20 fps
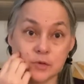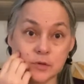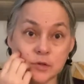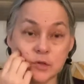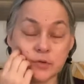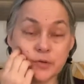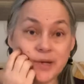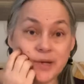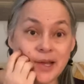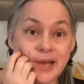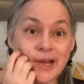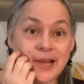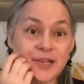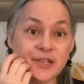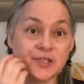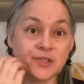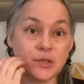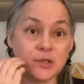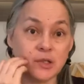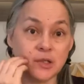chewing
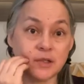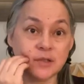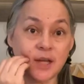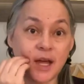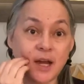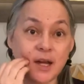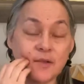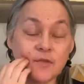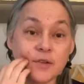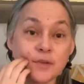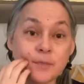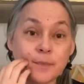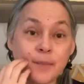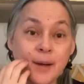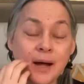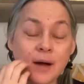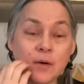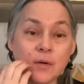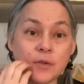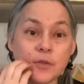the side of his
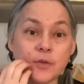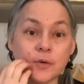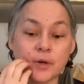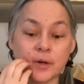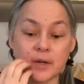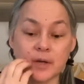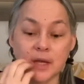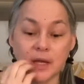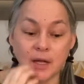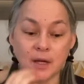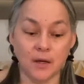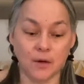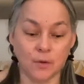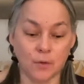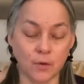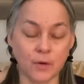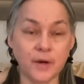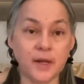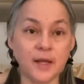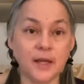mouth,
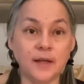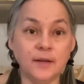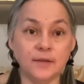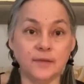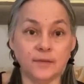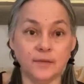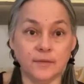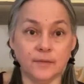or his